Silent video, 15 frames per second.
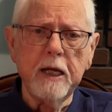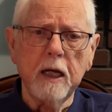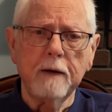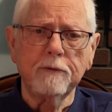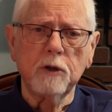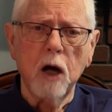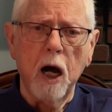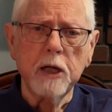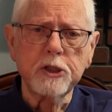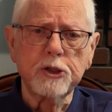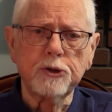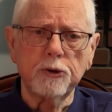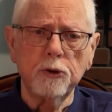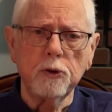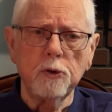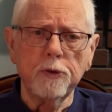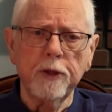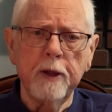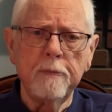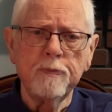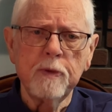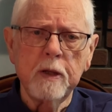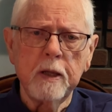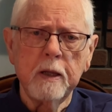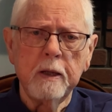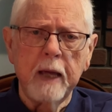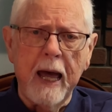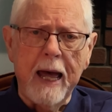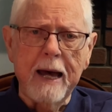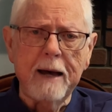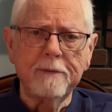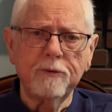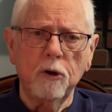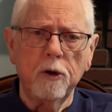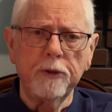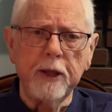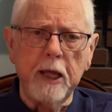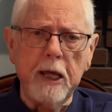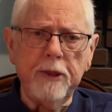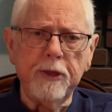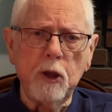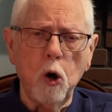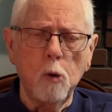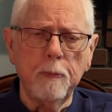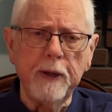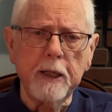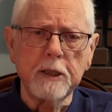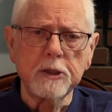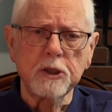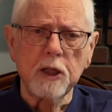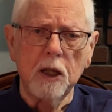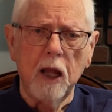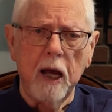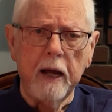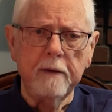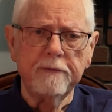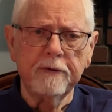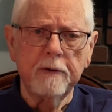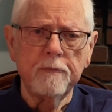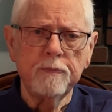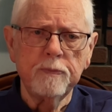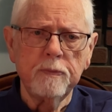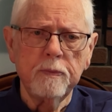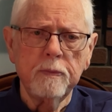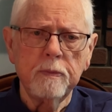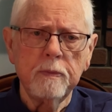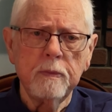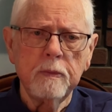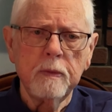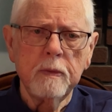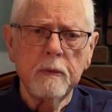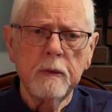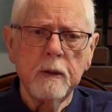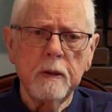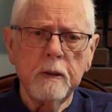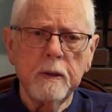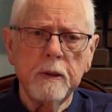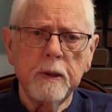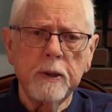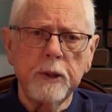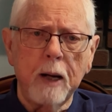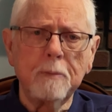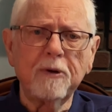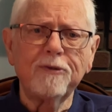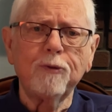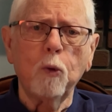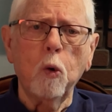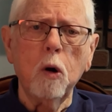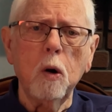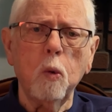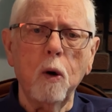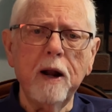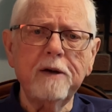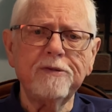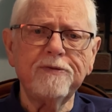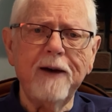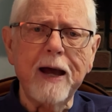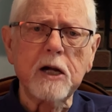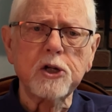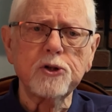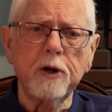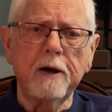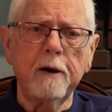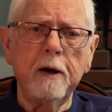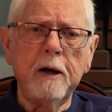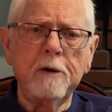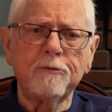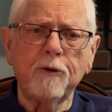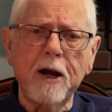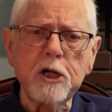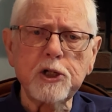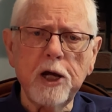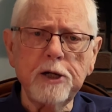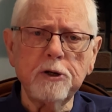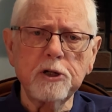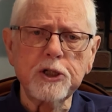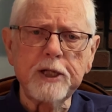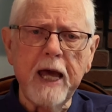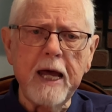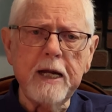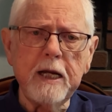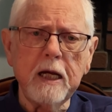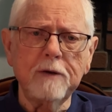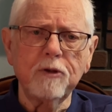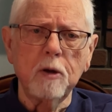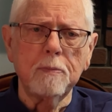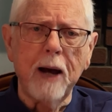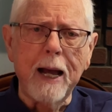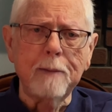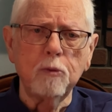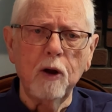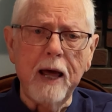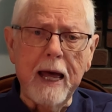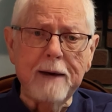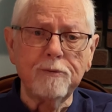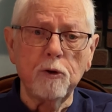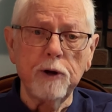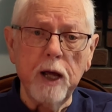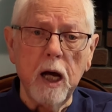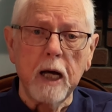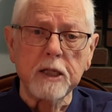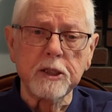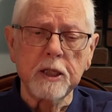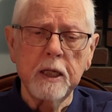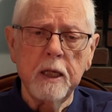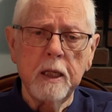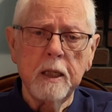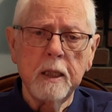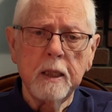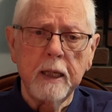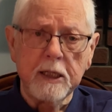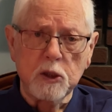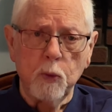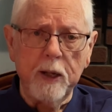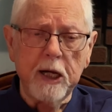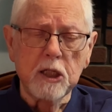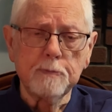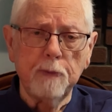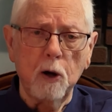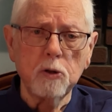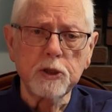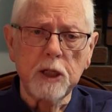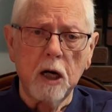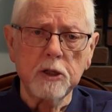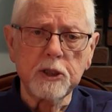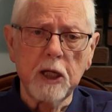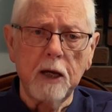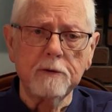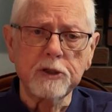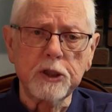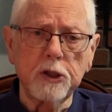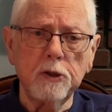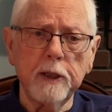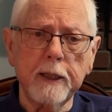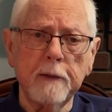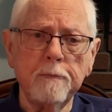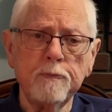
of God's truth have on the Ethiopian's life? Number four, what effect should a fresh understanding of the Bible have on us as we expose ourselves to it?